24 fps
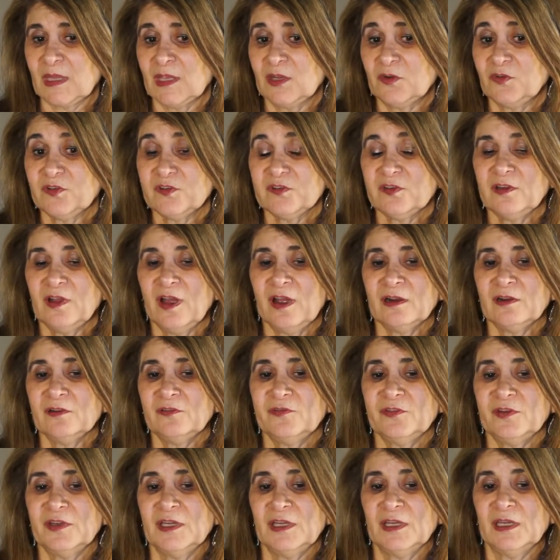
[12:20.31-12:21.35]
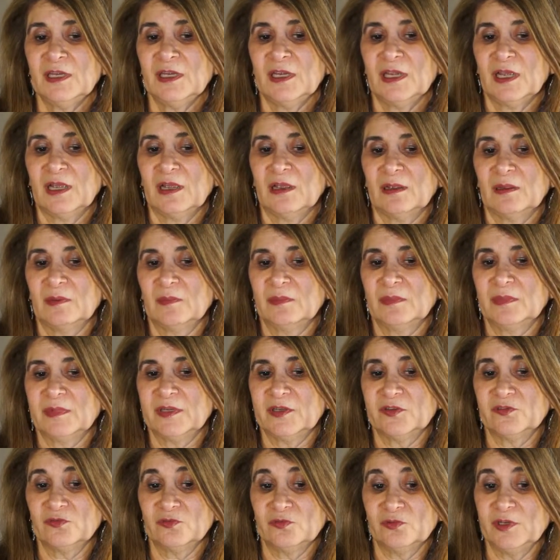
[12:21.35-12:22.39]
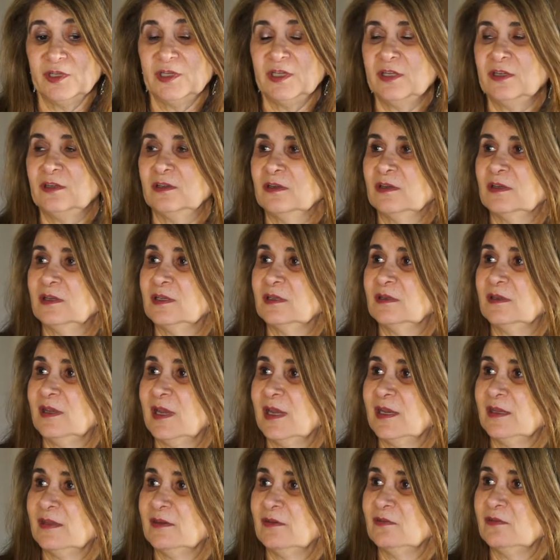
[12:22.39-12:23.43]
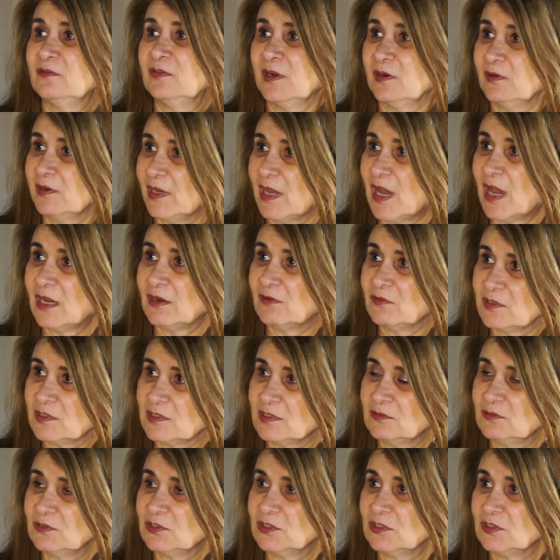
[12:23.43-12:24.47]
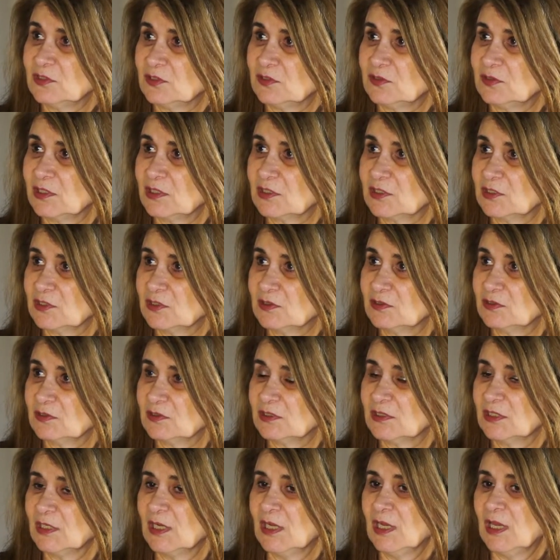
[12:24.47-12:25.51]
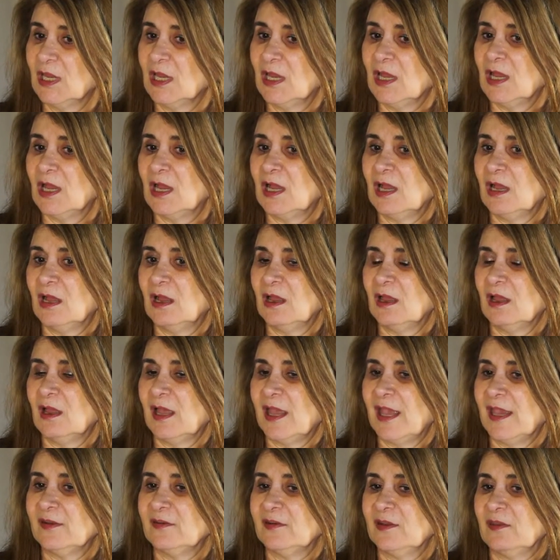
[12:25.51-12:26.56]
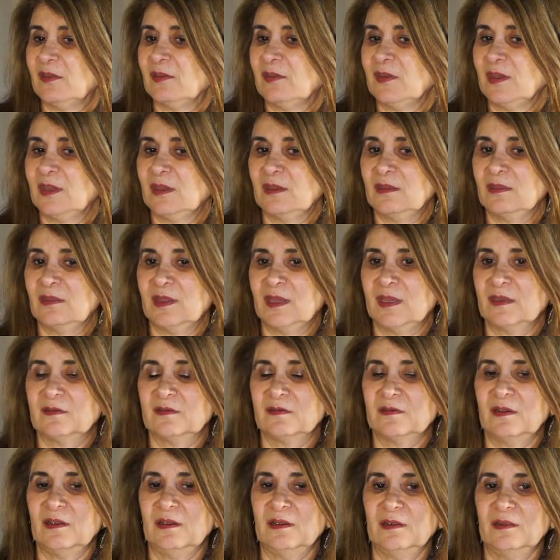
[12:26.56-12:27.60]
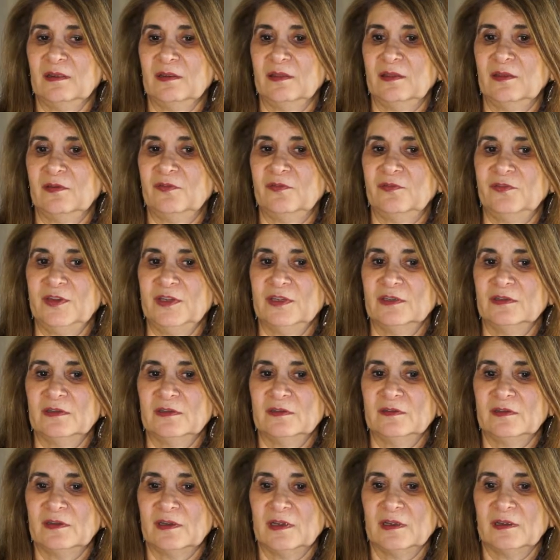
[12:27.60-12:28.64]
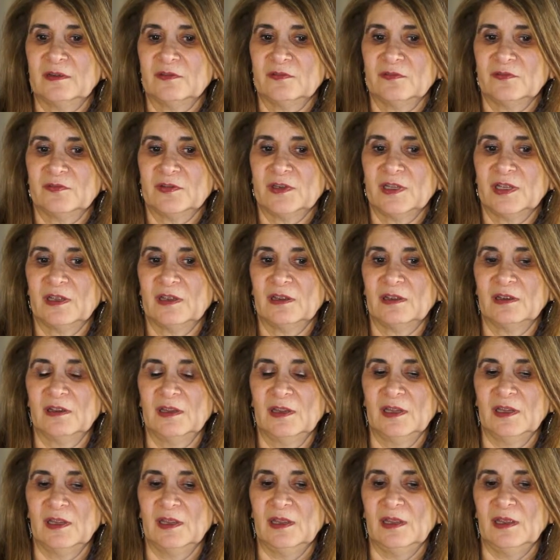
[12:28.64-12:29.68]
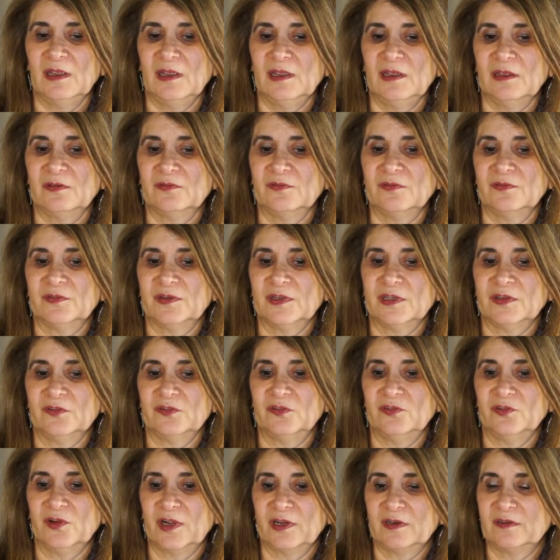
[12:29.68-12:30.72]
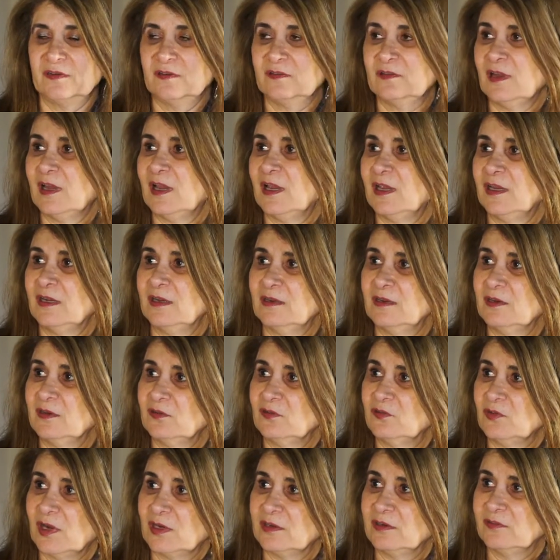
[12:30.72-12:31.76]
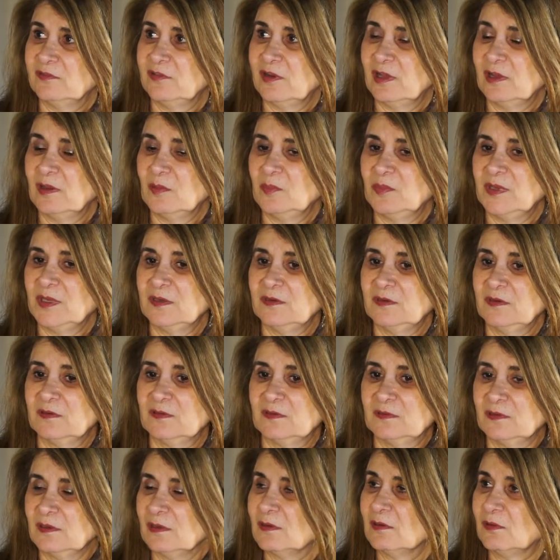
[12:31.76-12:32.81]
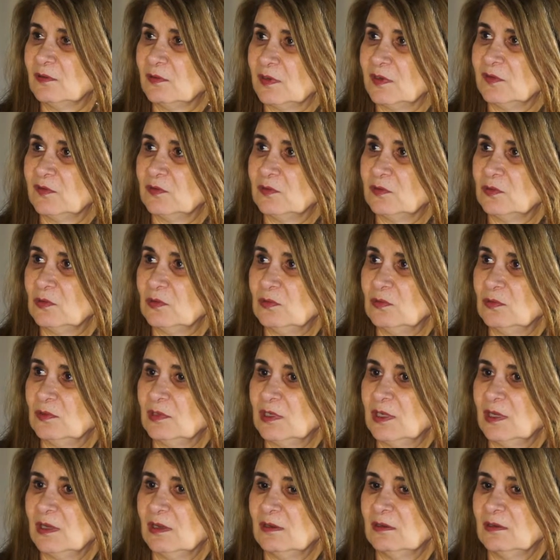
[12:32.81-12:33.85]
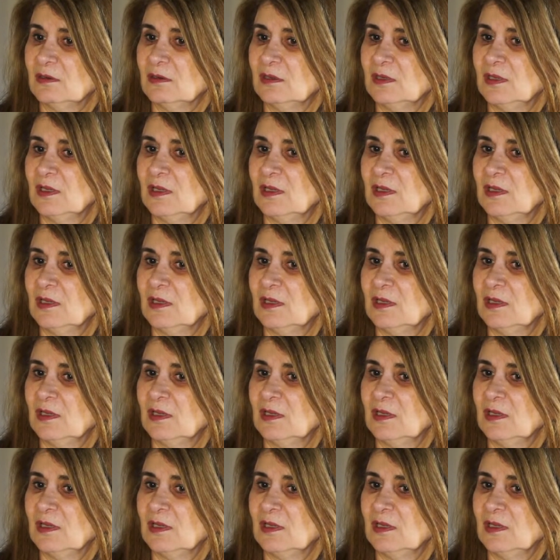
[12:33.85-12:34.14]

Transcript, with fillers: crystallography um, is really good at getting very high resolution mm-hmm. structures, uh, and I think that uh, the field of uh, of uh, drug design and drug development is still going to uh,